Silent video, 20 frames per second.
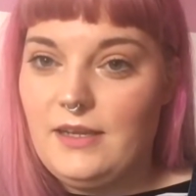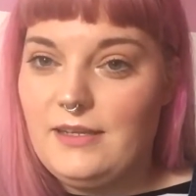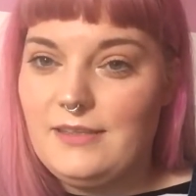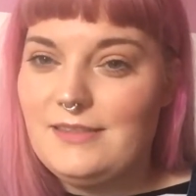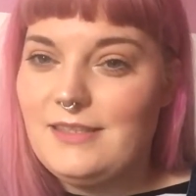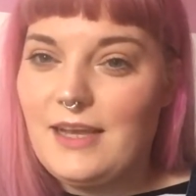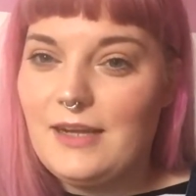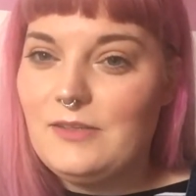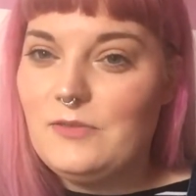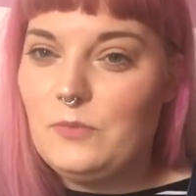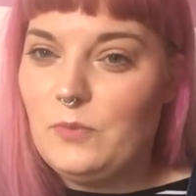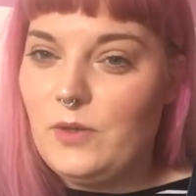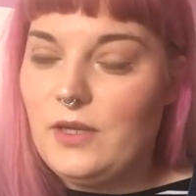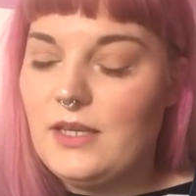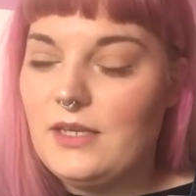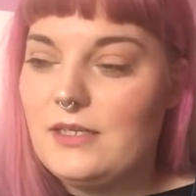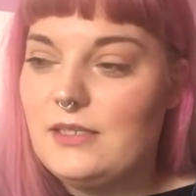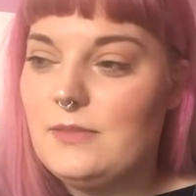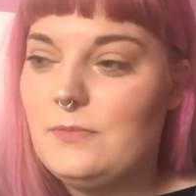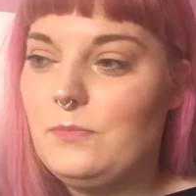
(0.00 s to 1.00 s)
It sounds
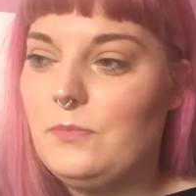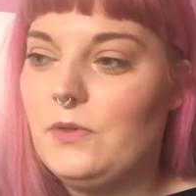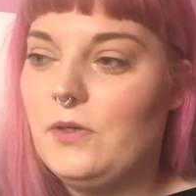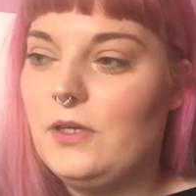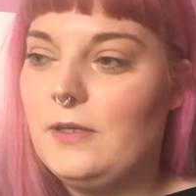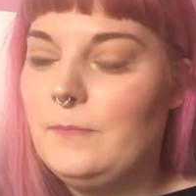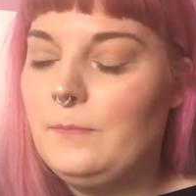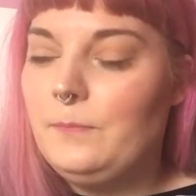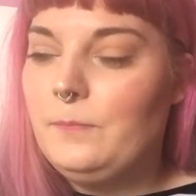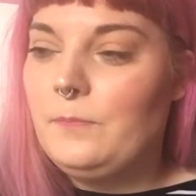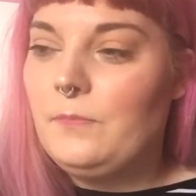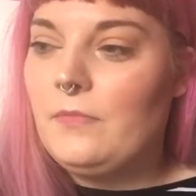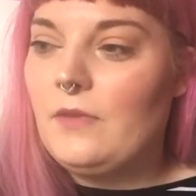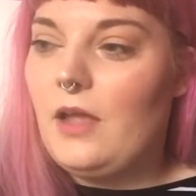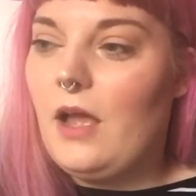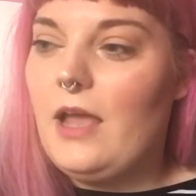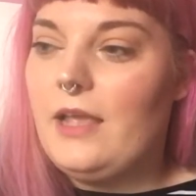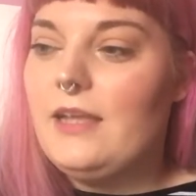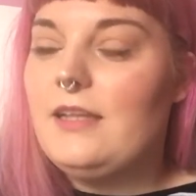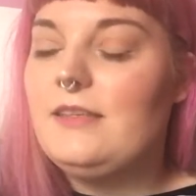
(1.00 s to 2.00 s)
weird, but
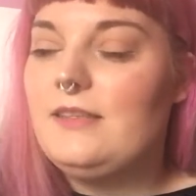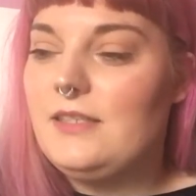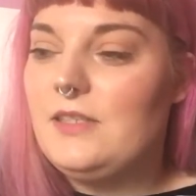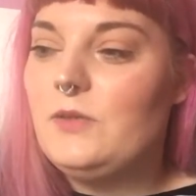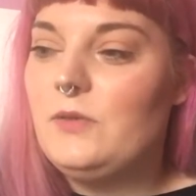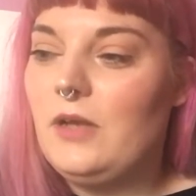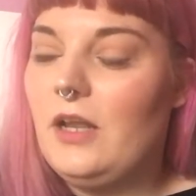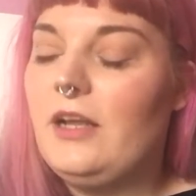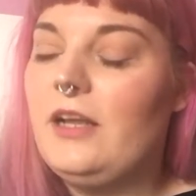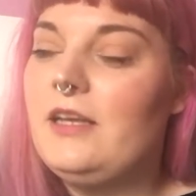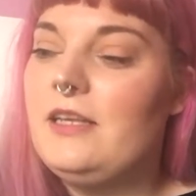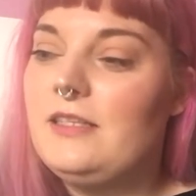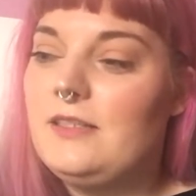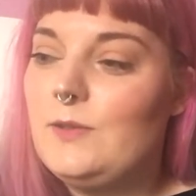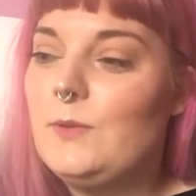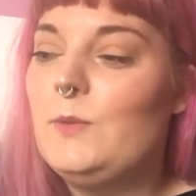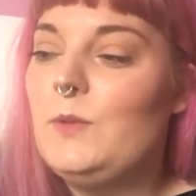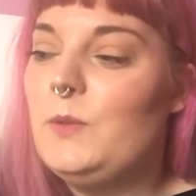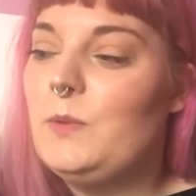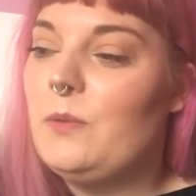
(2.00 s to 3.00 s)
I could still, I
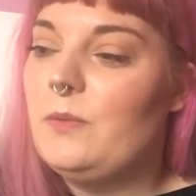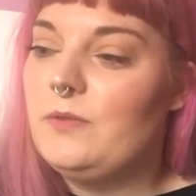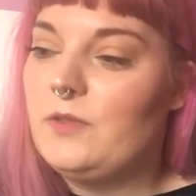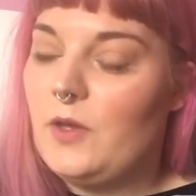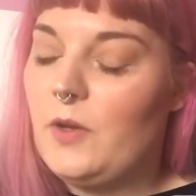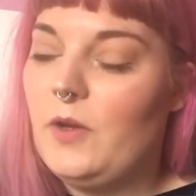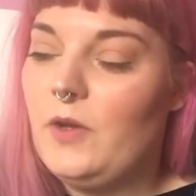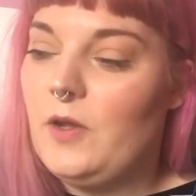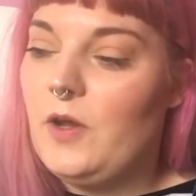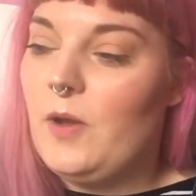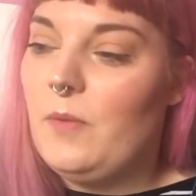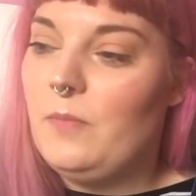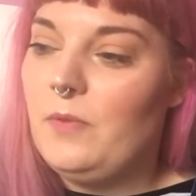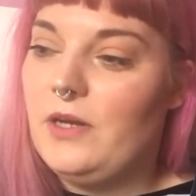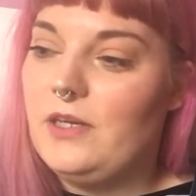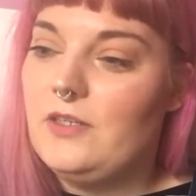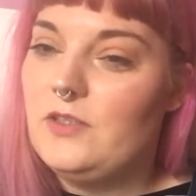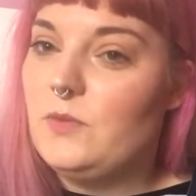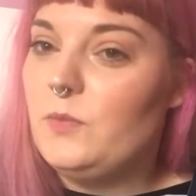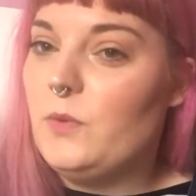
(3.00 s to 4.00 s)
still knew what was going on, but
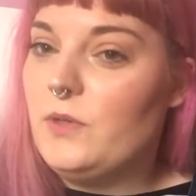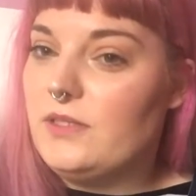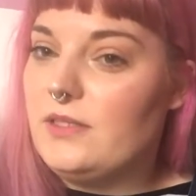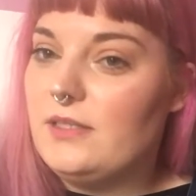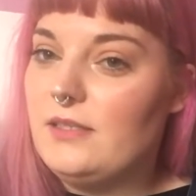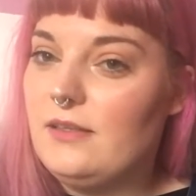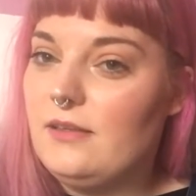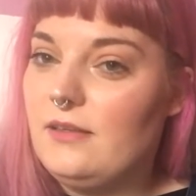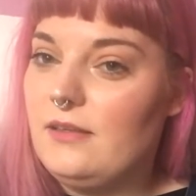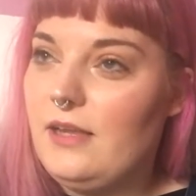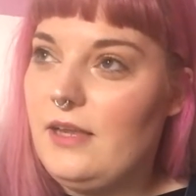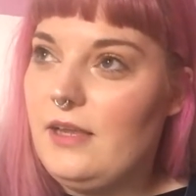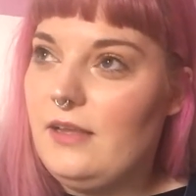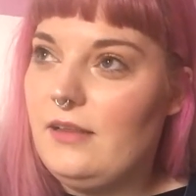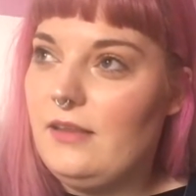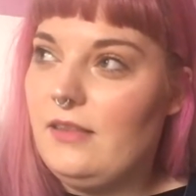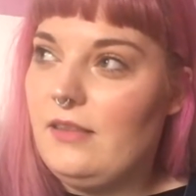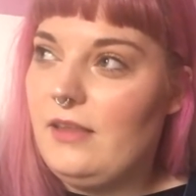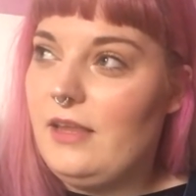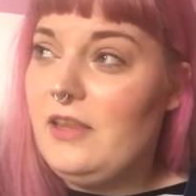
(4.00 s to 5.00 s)
I just wasn't
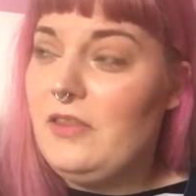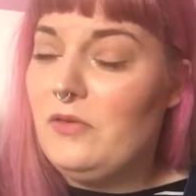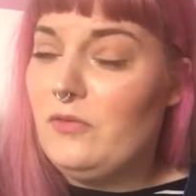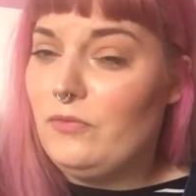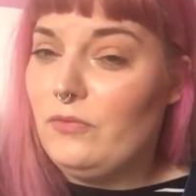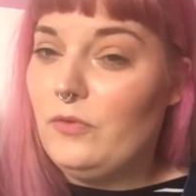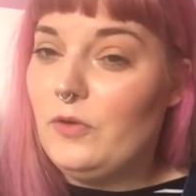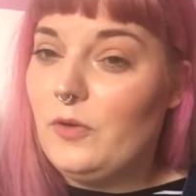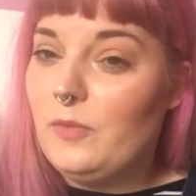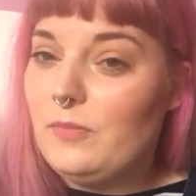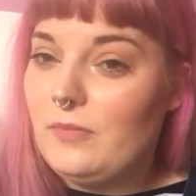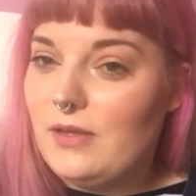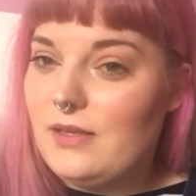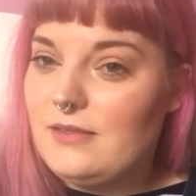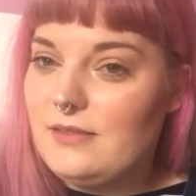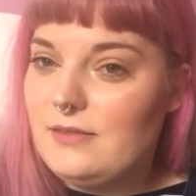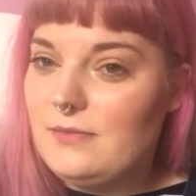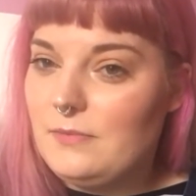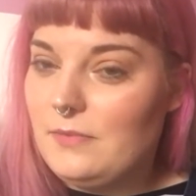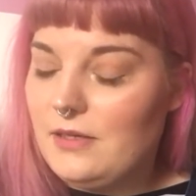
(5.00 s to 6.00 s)
in the room
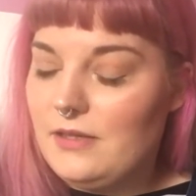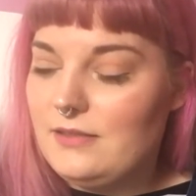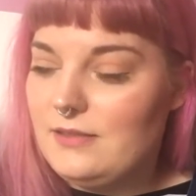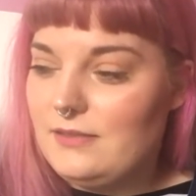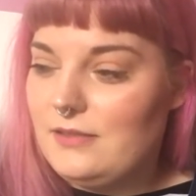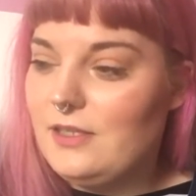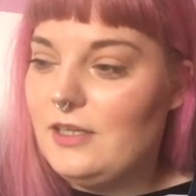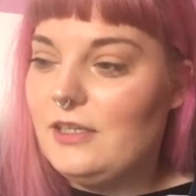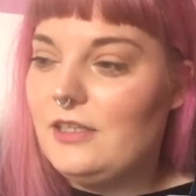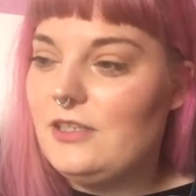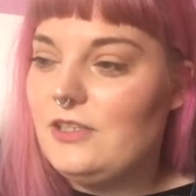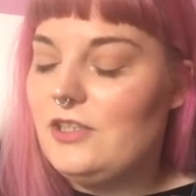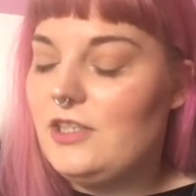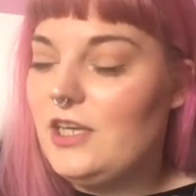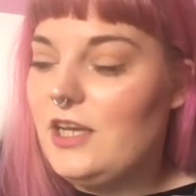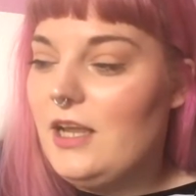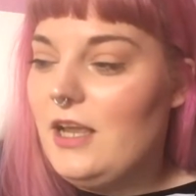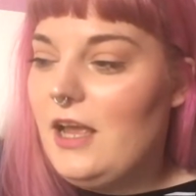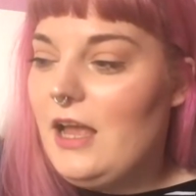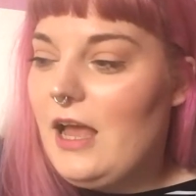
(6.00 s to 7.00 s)
as, as such.
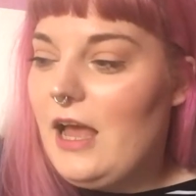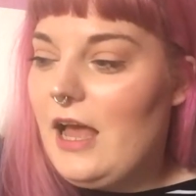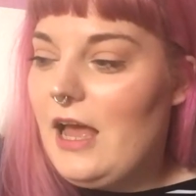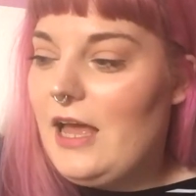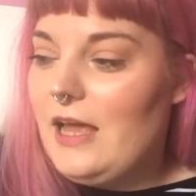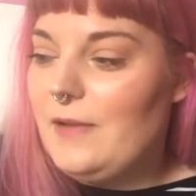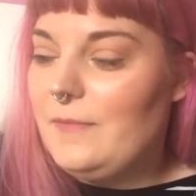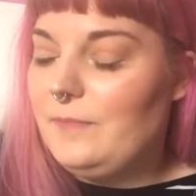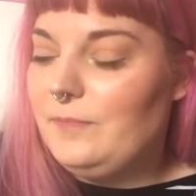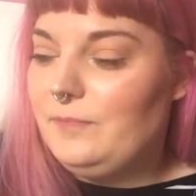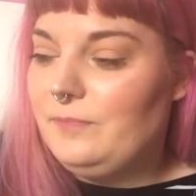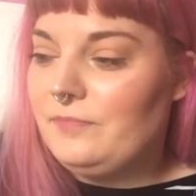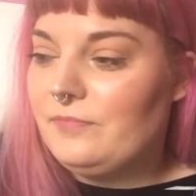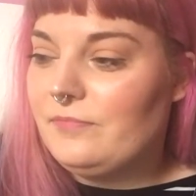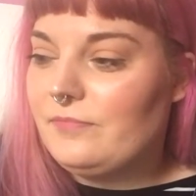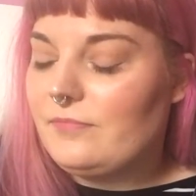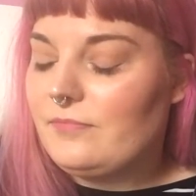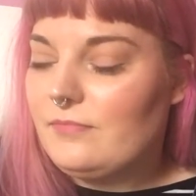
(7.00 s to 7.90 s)
Um,